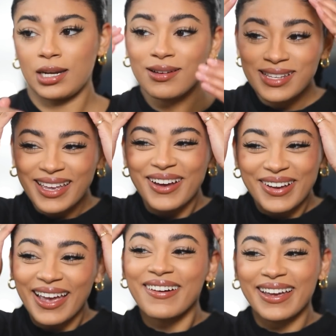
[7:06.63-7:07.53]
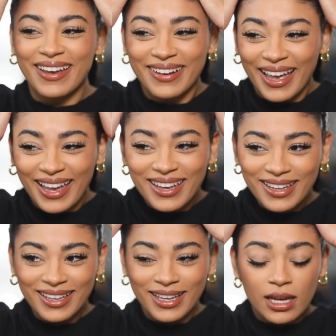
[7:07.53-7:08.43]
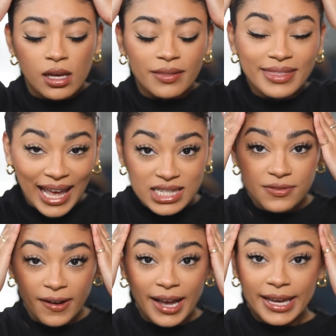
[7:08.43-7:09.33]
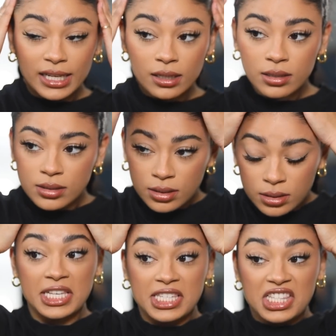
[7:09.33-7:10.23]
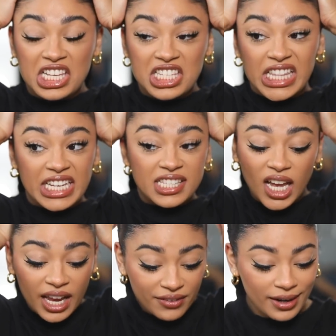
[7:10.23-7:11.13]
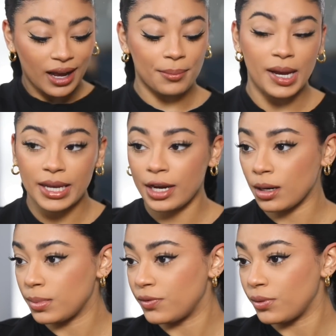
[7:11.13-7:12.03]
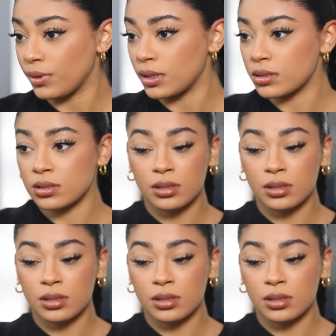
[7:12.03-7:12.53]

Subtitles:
And I was like, okay. That's fine. This is the slickest I ever got my hair before.